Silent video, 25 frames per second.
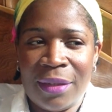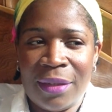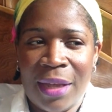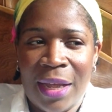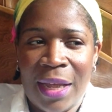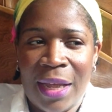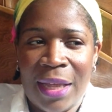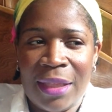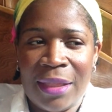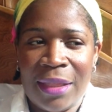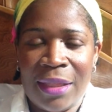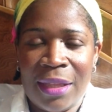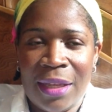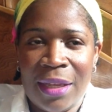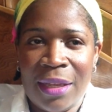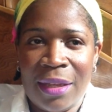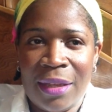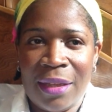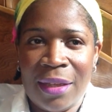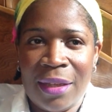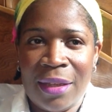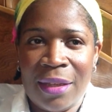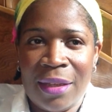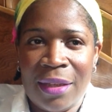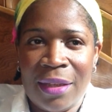I
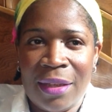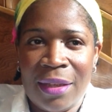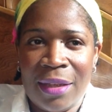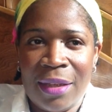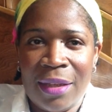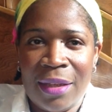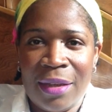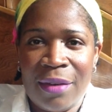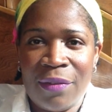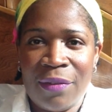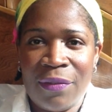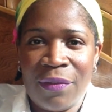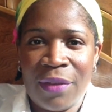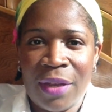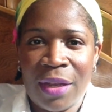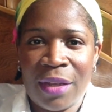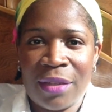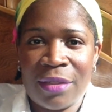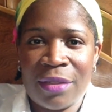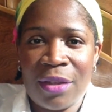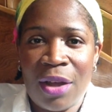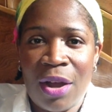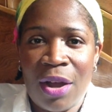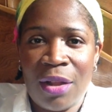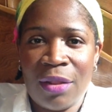think it
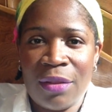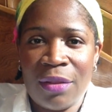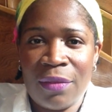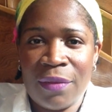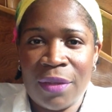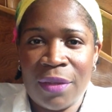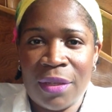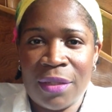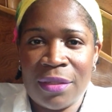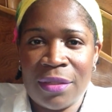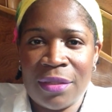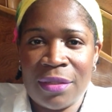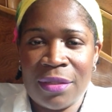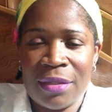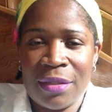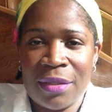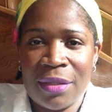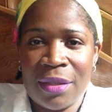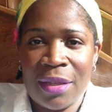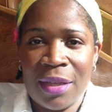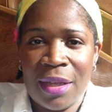affects all of us,